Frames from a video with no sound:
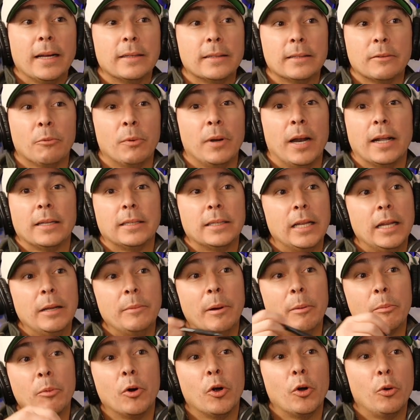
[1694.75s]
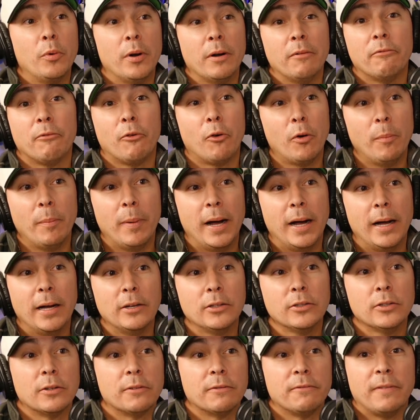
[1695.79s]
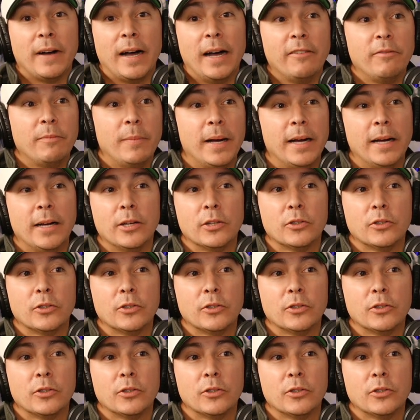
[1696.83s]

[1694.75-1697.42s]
When I tell them I'm going to run 4 miles or 5 miles,